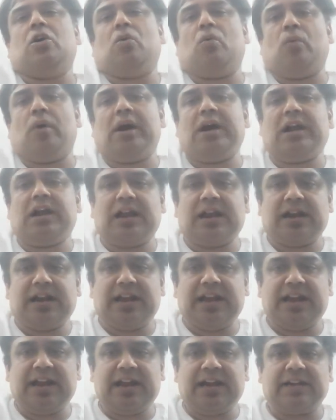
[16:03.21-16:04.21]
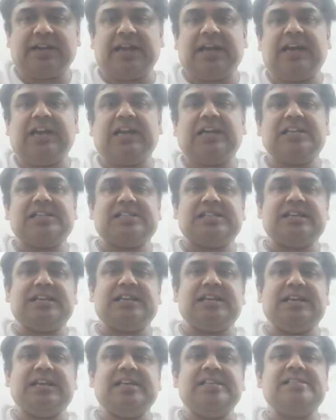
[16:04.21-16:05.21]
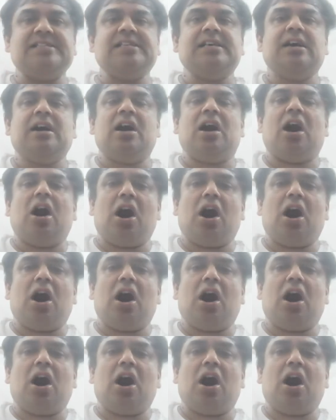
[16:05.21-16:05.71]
while learning Taylor series